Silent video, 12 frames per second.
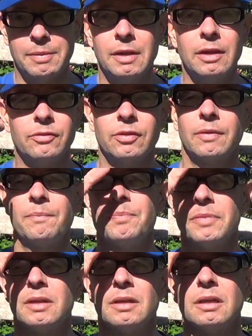And there's a
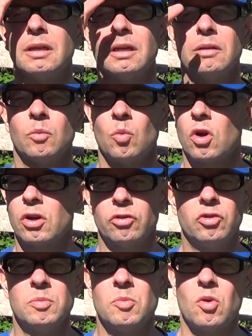one or
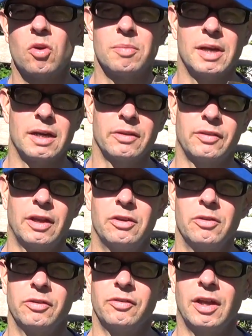two more bottles I
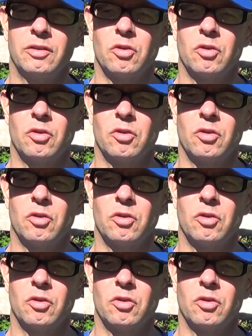noticed at